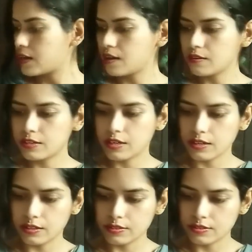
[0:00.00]

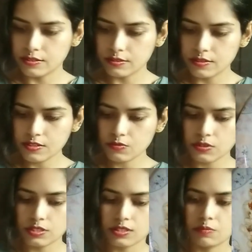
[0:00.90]
Okay, so this
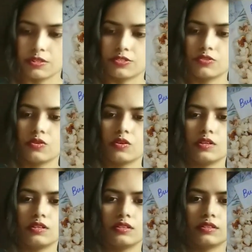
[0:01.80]
one is the mustard
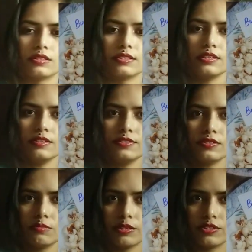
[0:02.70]
oil, a
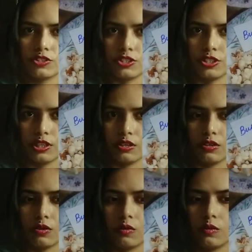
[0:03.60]
little bit
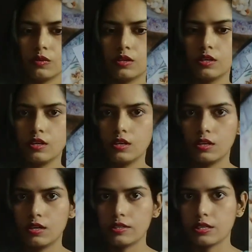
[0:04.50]
yellow in